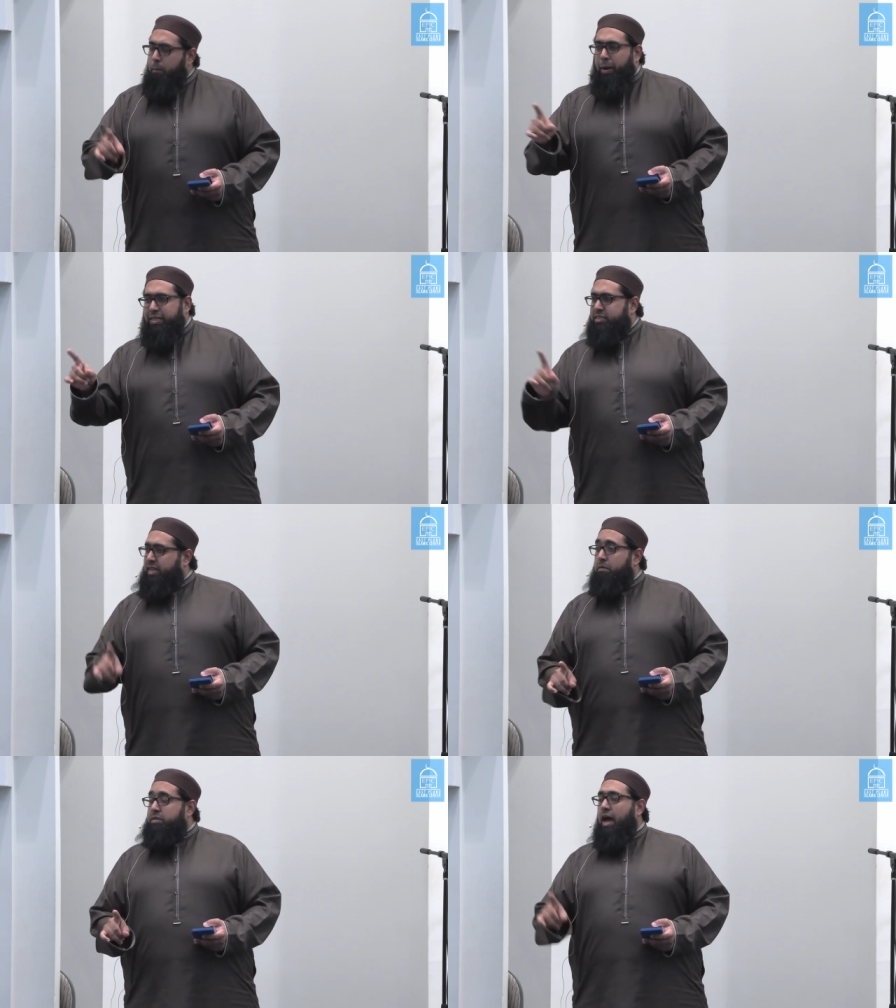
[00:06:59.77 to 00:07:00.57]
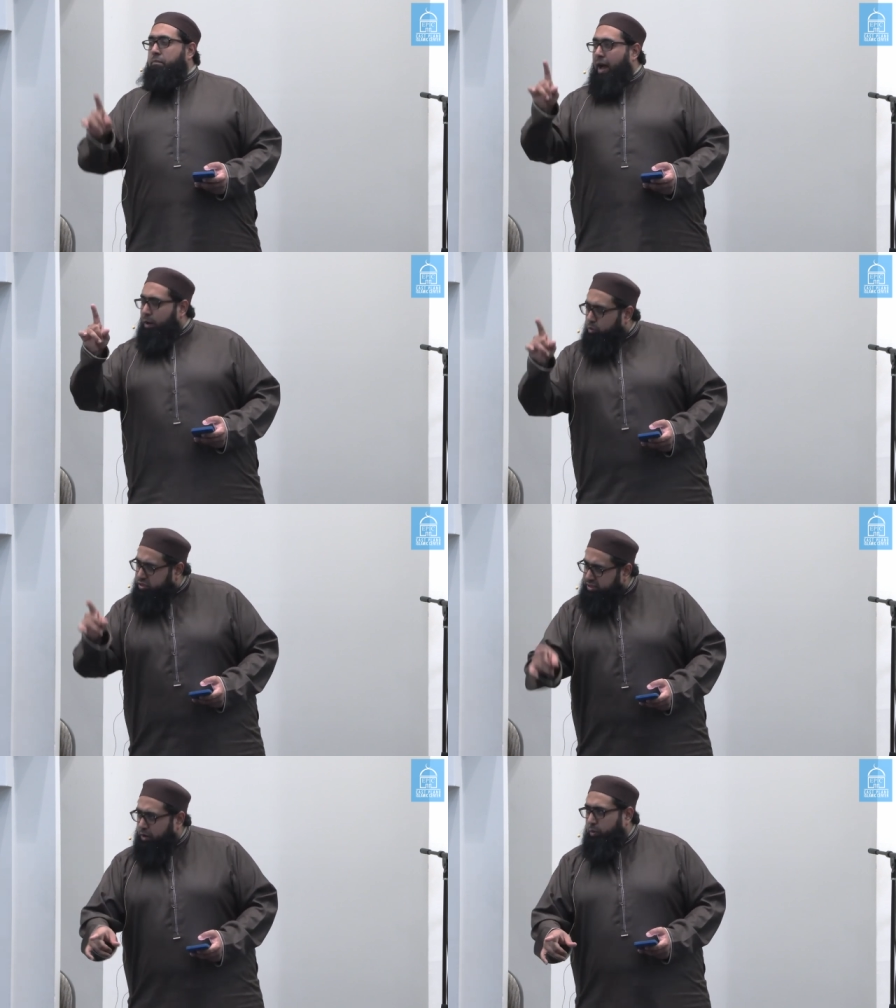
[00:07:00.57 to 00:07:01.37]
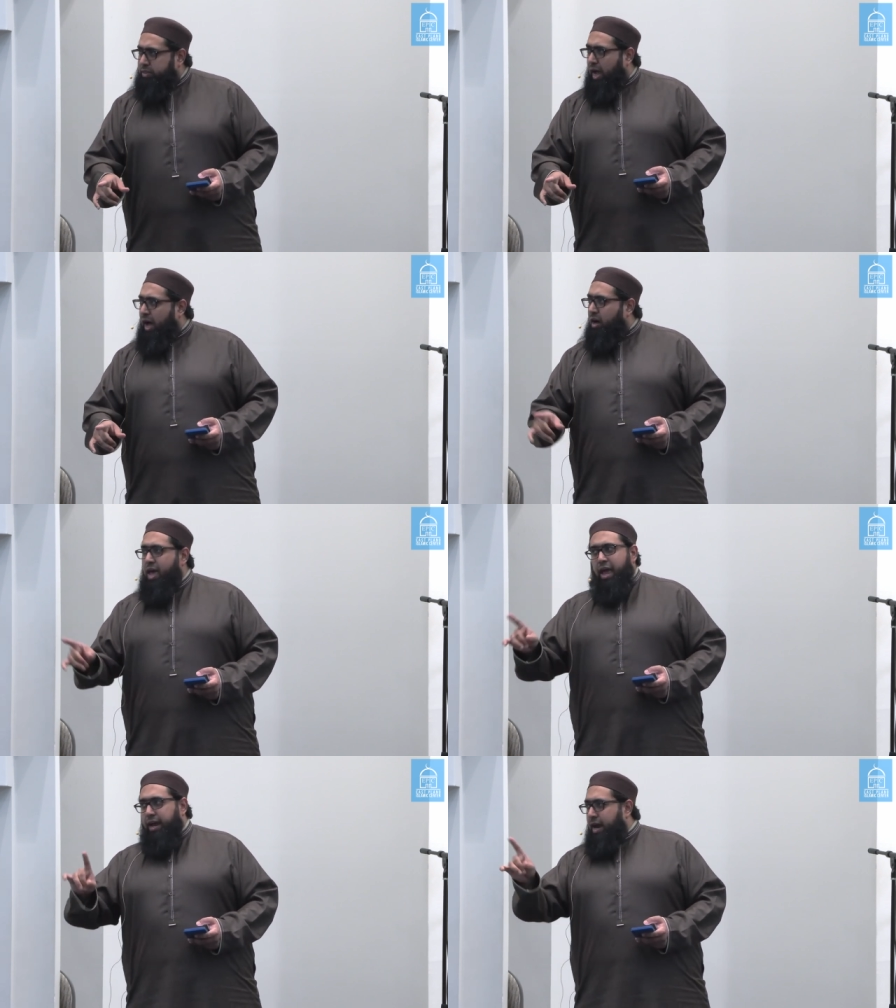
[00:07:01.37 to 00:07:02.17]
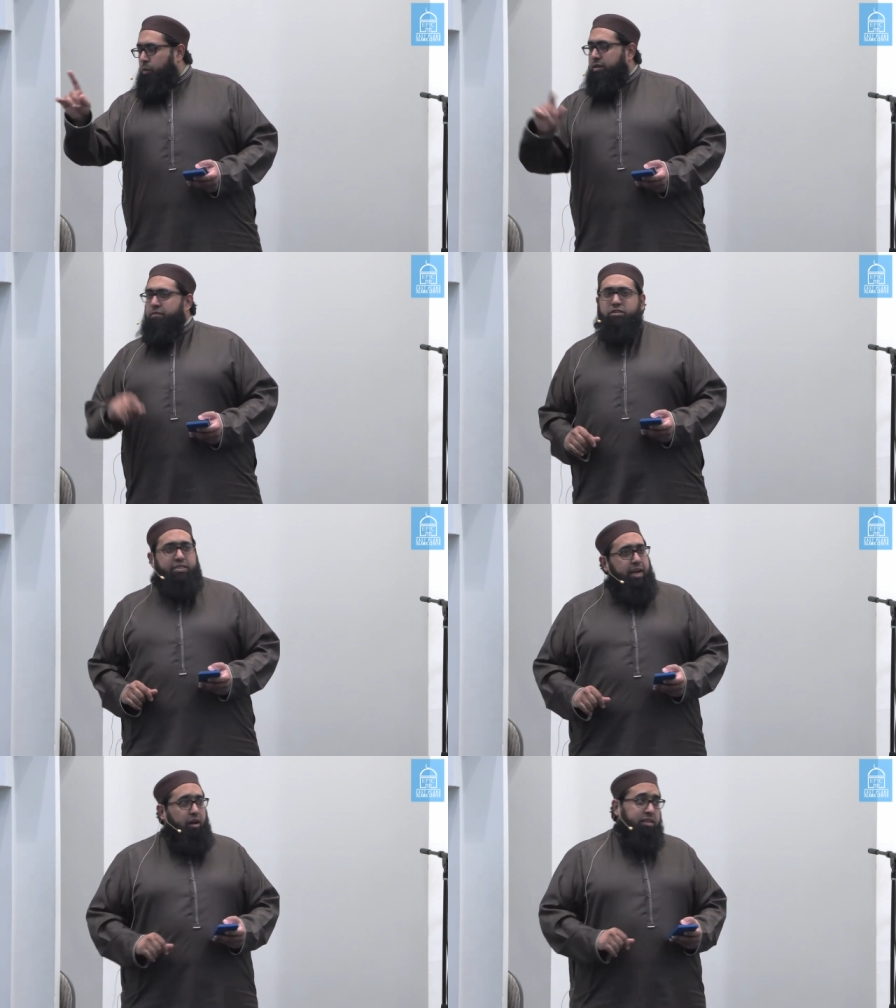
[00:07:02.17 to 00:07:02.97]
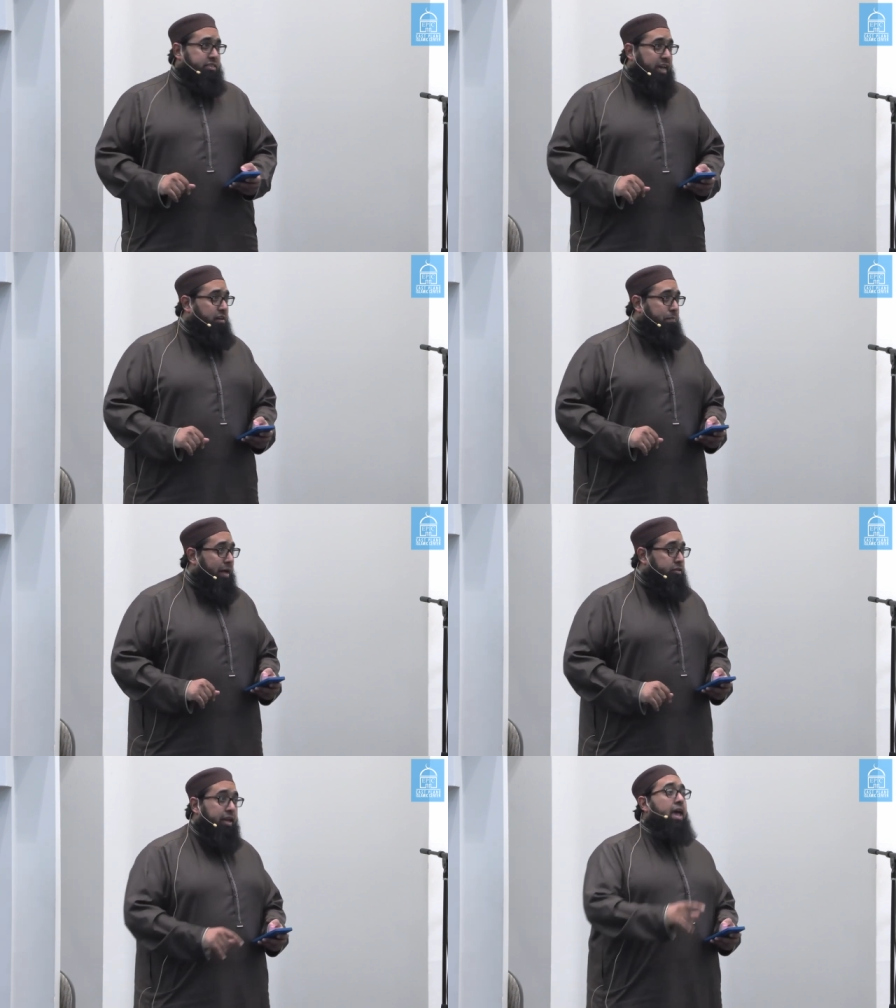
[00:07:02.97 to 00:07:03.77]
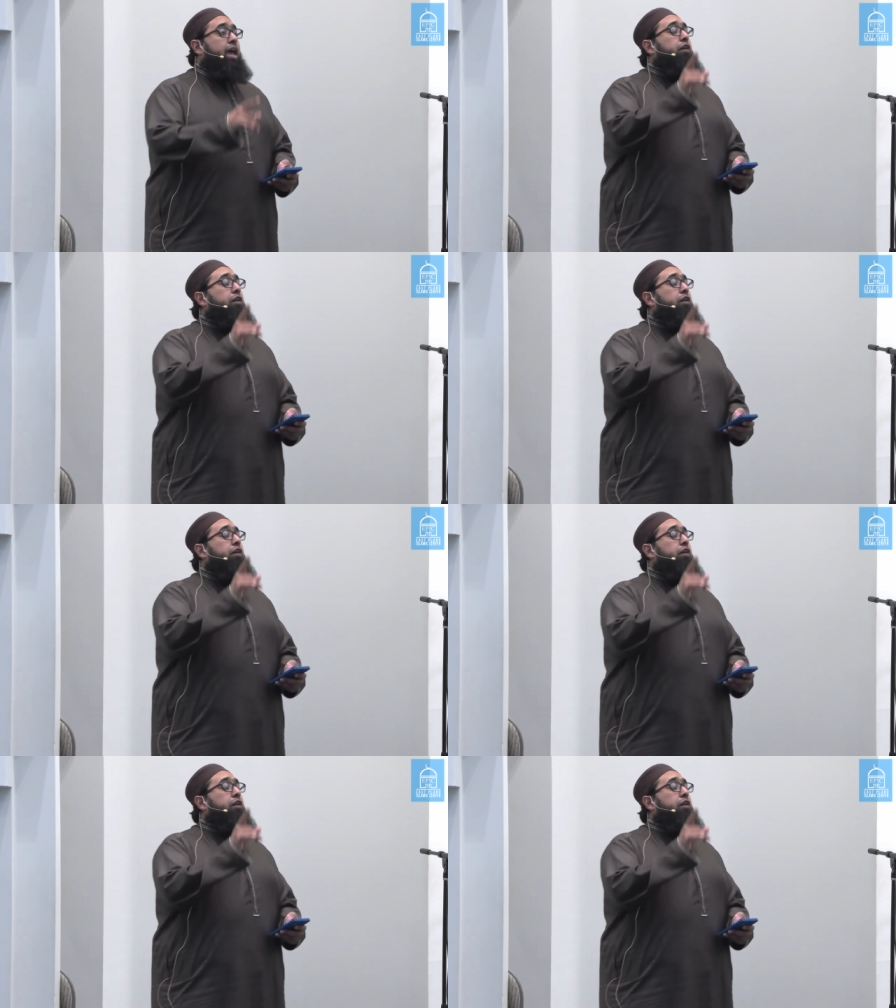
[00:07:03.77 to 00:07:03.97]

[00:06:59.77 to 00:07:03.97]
But at the same time, I will stick with the haq and I will never stand on the side of batil.